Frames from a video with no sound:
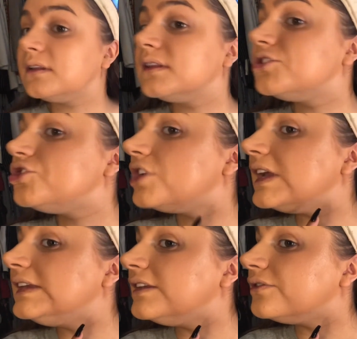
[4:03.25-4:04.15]
the
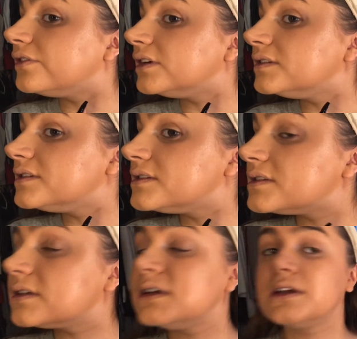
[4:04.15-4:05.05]
shade difference.
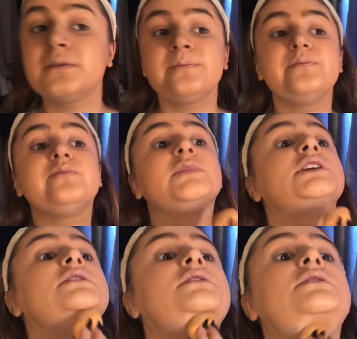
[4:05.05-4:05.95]

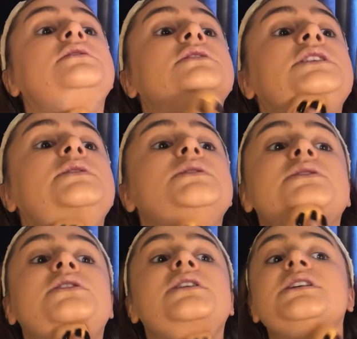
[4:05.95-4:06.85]
Oh, how
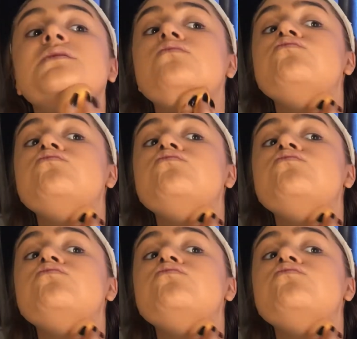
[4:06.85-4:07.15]
annoying.